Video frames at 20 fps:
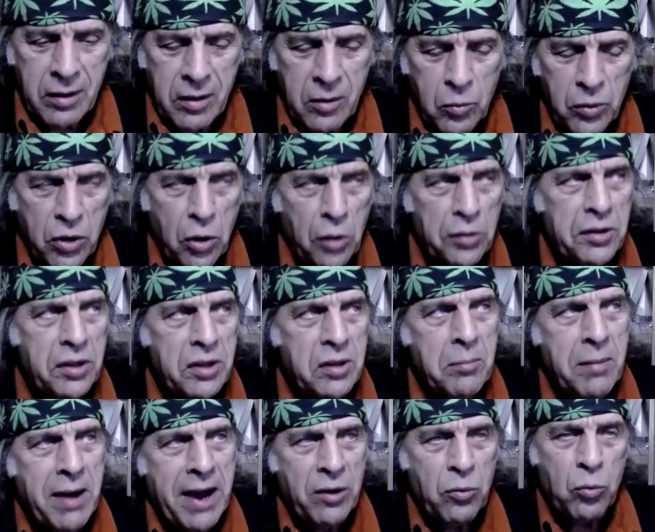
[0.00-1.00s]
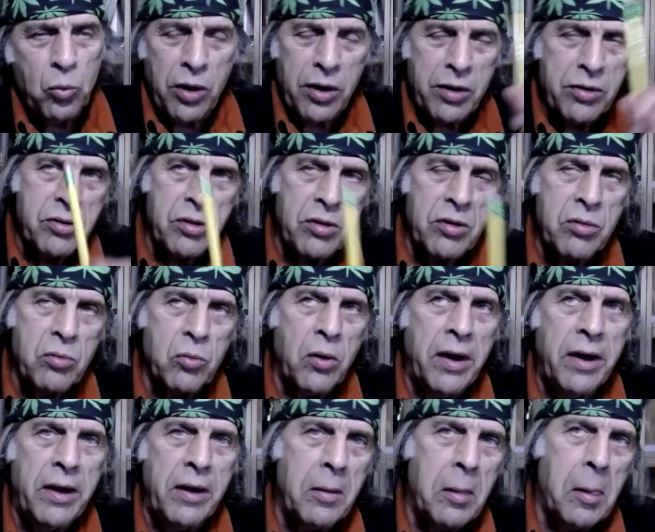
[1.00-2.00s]
We know that the mind works this way,
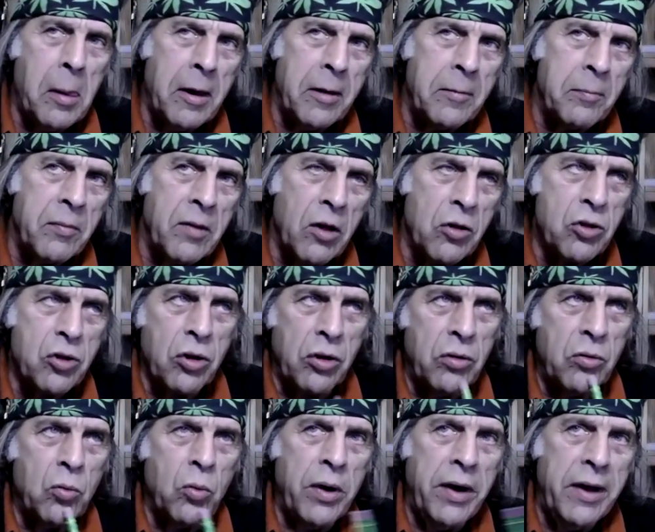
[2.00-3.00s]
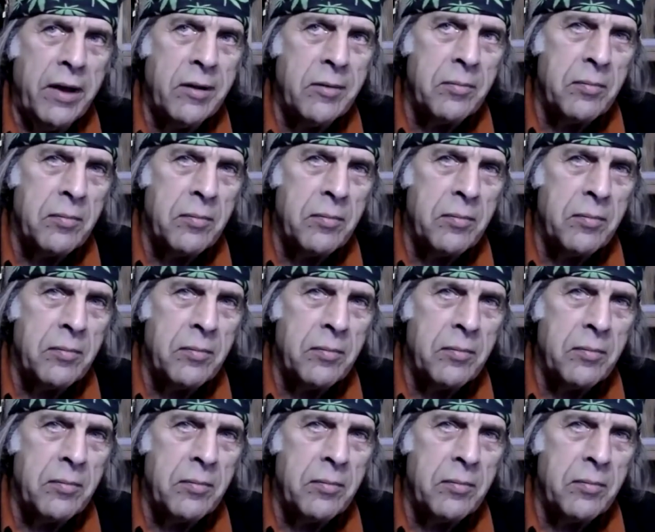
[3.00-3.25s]
a certain way.